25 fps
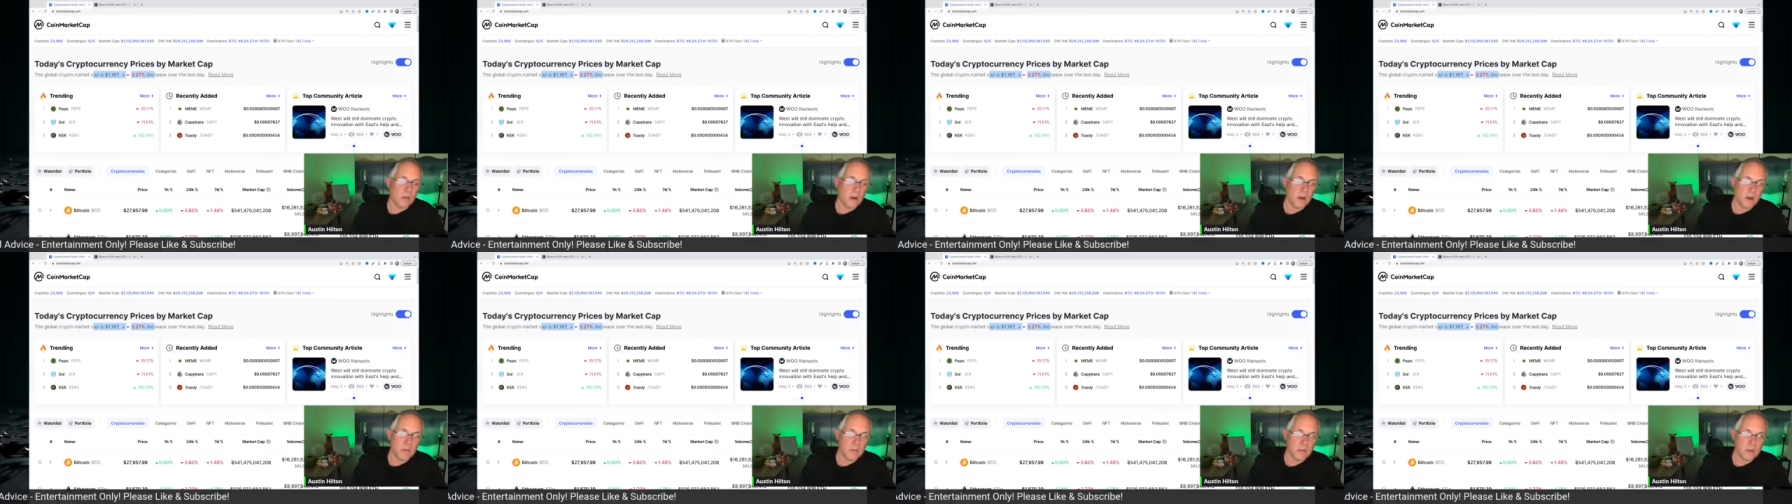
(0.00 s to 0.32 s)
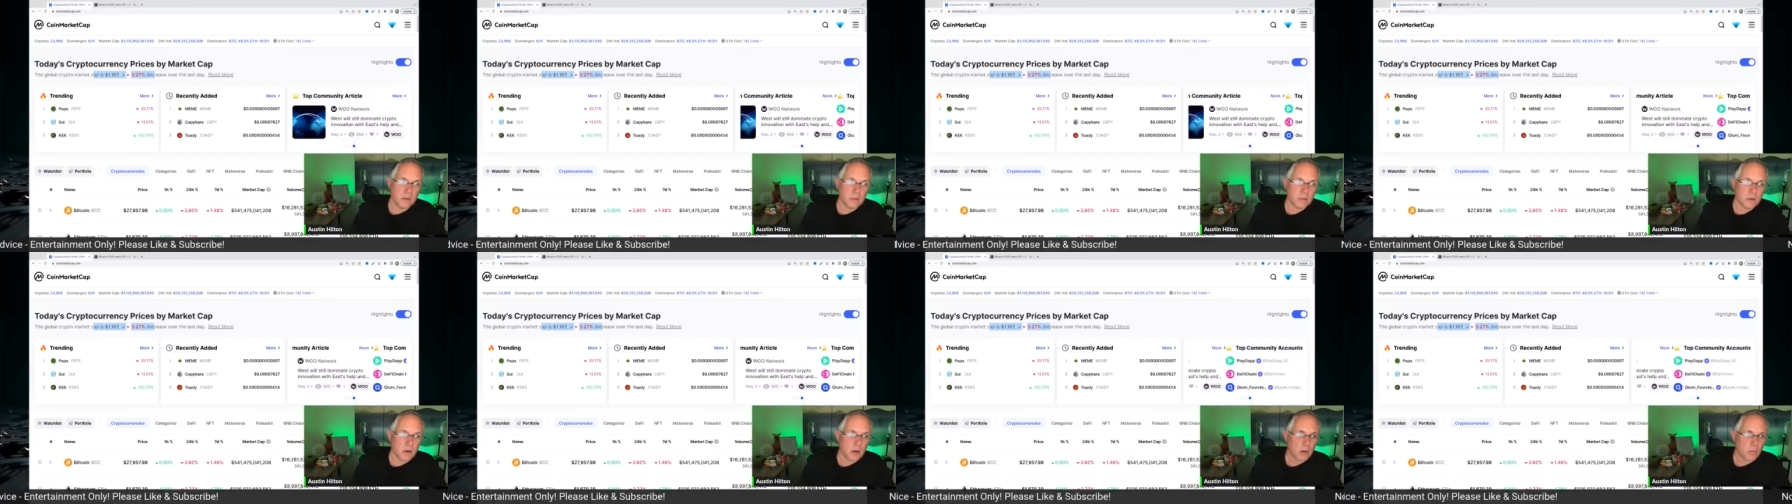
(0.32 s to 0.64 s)
uh, the
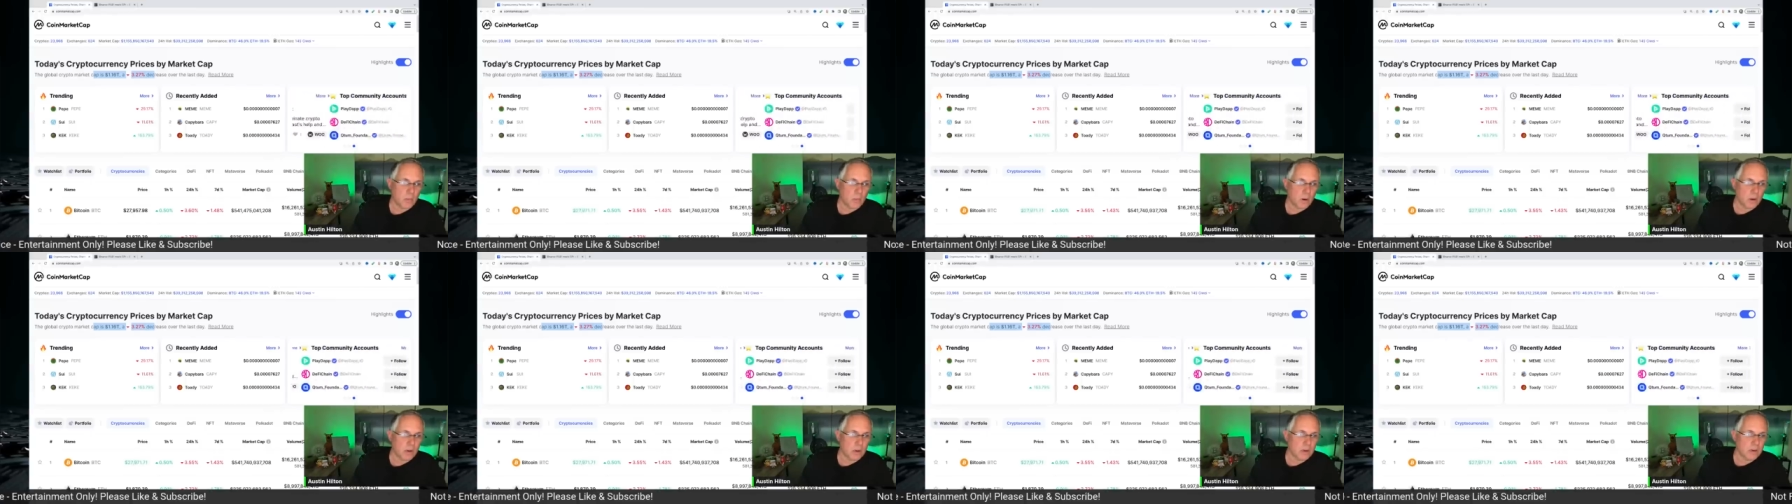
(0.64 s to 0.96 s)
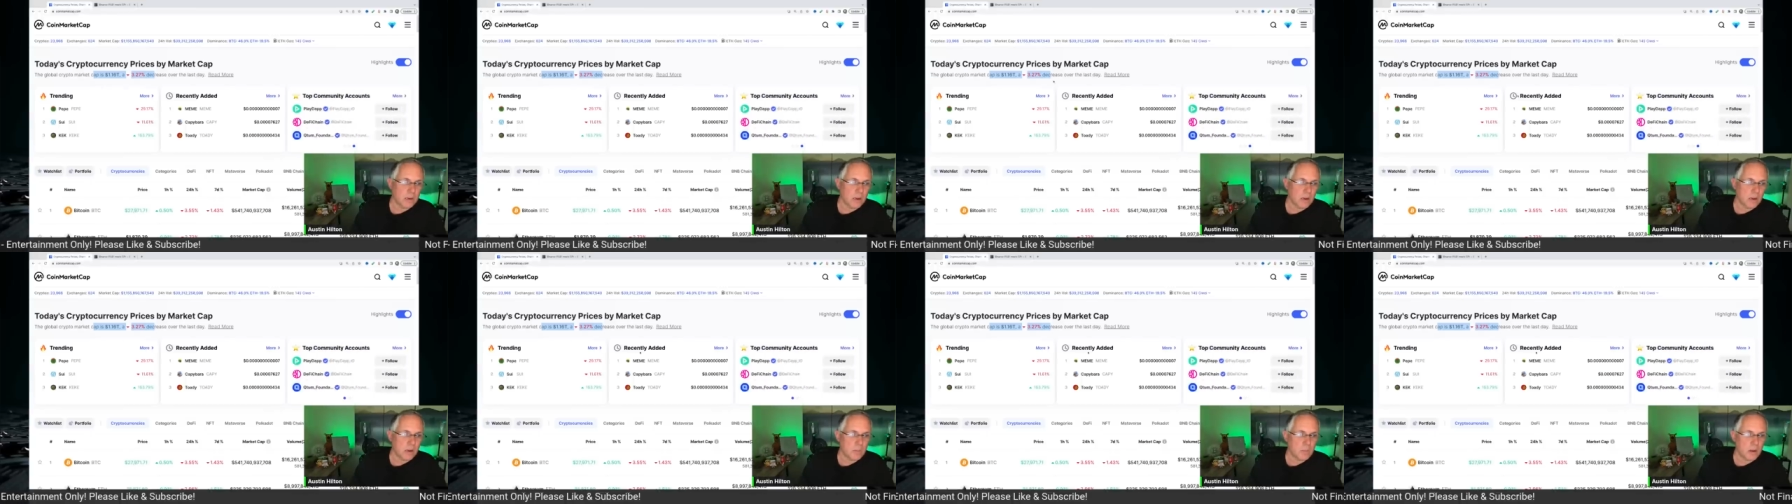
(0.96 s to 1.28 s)
entire market
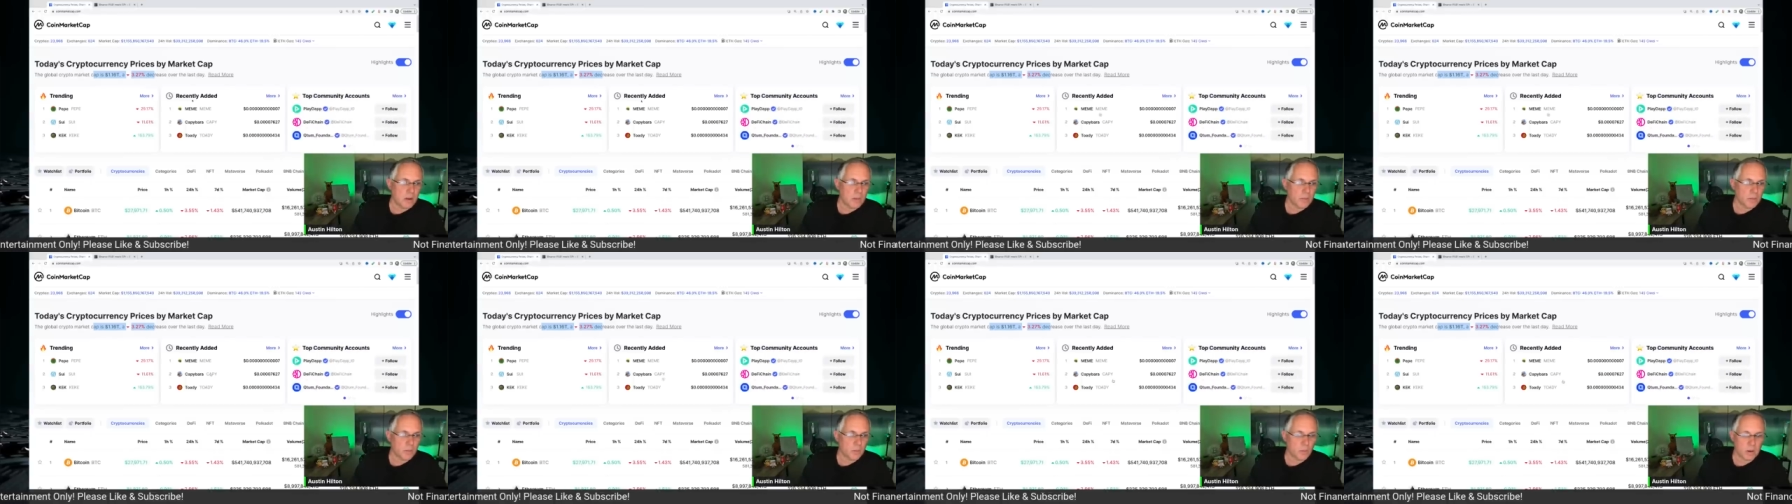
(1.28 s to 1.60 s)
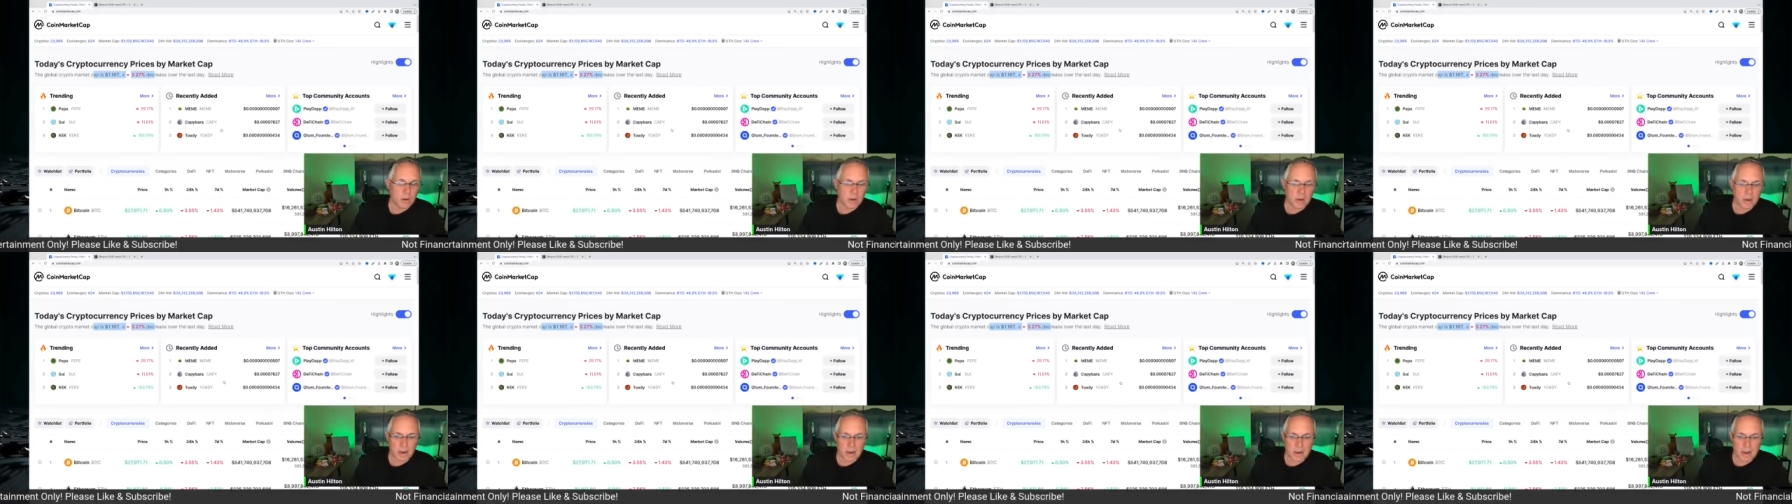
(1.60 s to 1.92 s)
down about
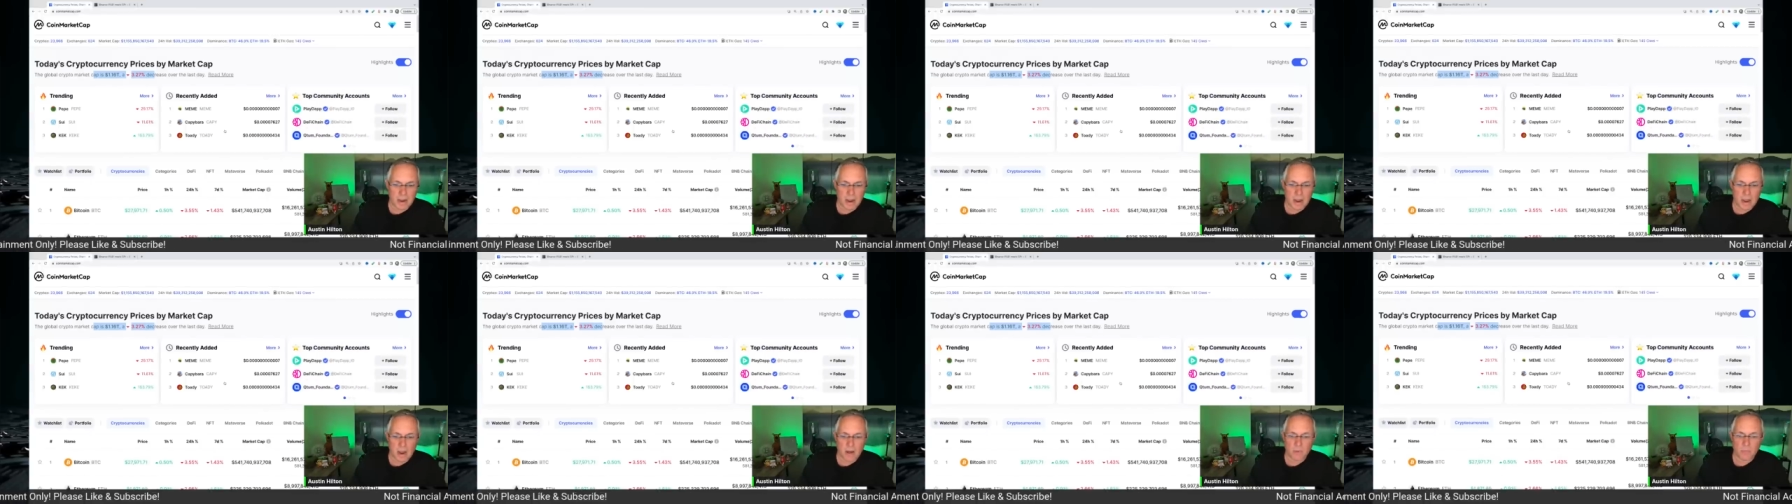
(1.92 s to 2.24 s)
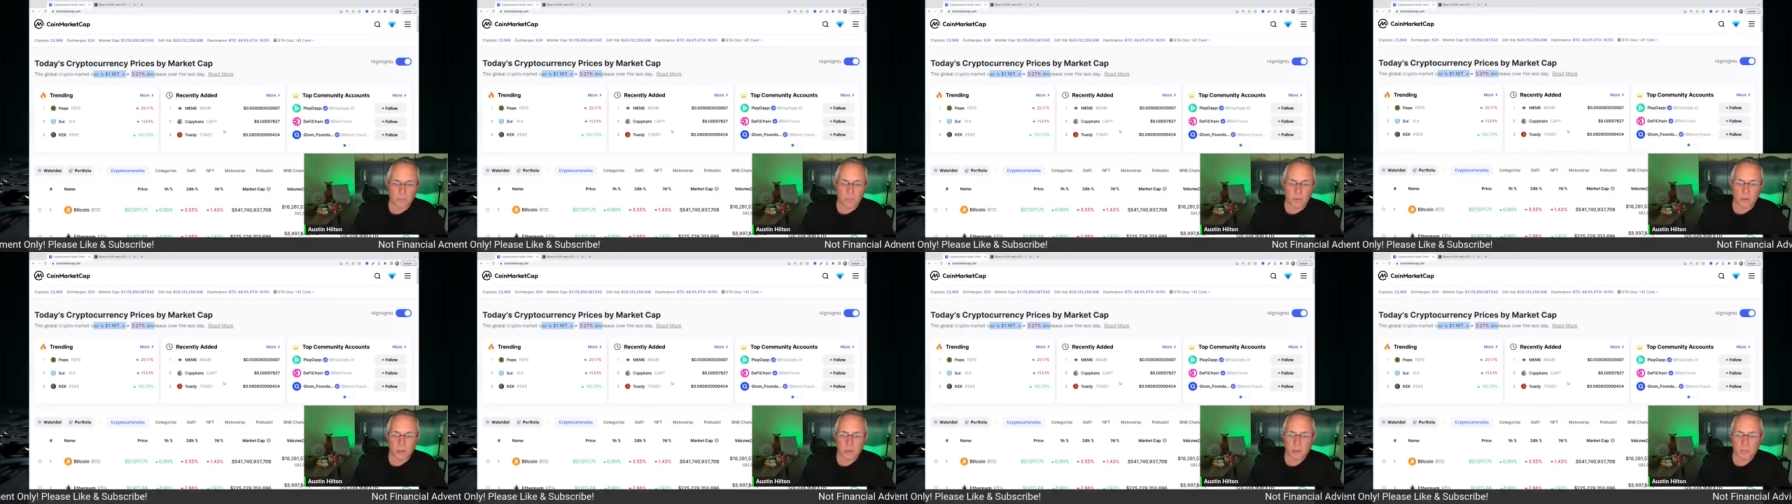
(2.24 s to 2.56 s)
three and a half
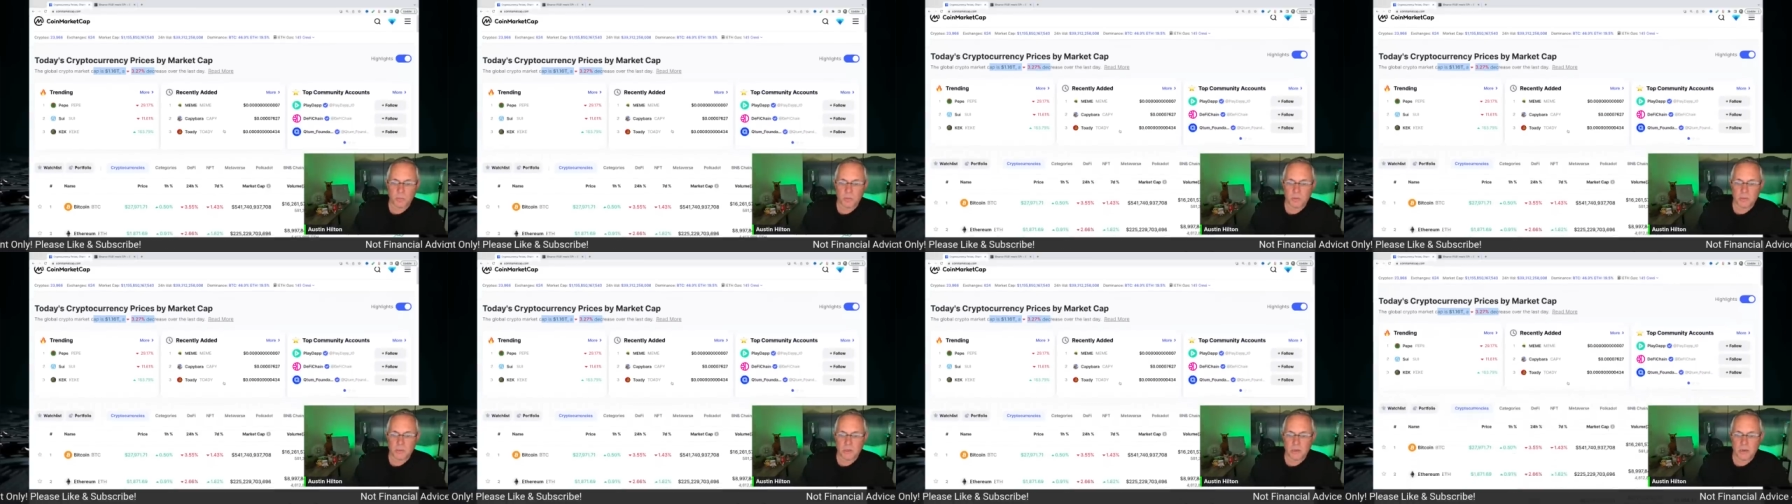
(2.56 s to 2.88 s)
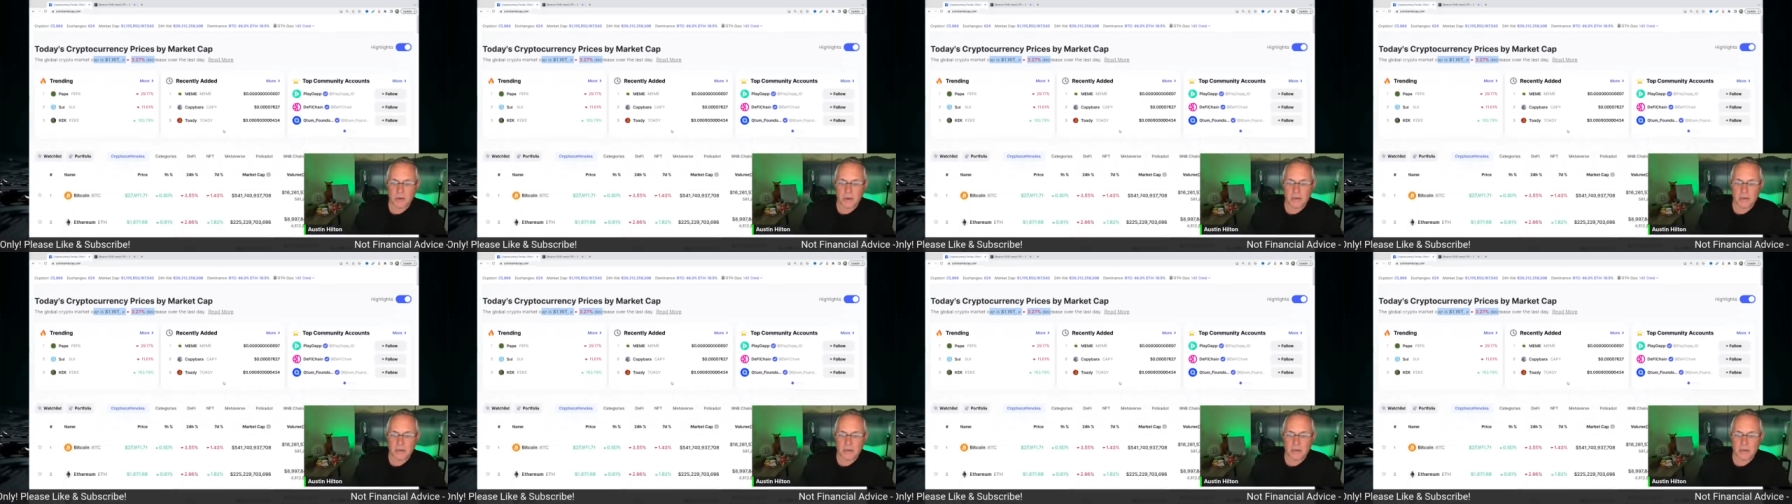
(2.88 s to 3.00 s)
plus percent.